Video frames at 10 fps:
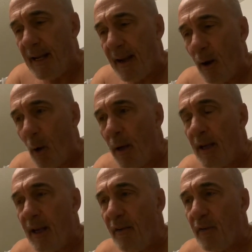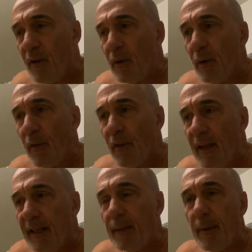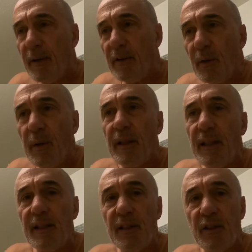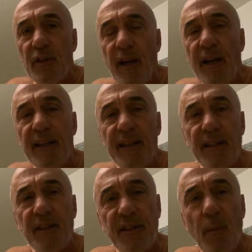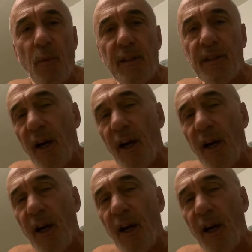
Now, if you're thinking about doing this and trying it, and it's somewhat